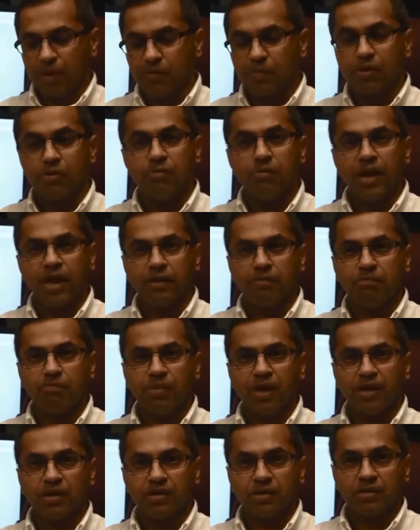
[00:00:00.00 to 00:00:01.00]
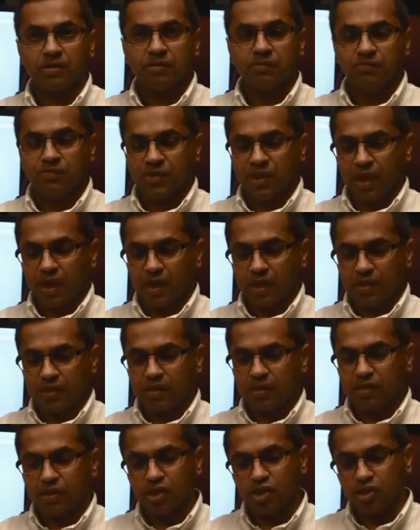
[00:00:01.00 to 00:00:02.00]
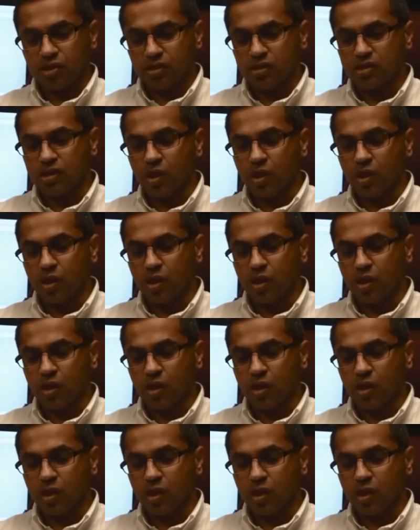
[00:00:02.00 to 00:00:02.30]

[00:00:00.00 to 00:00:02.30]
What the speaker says: people make better decisions.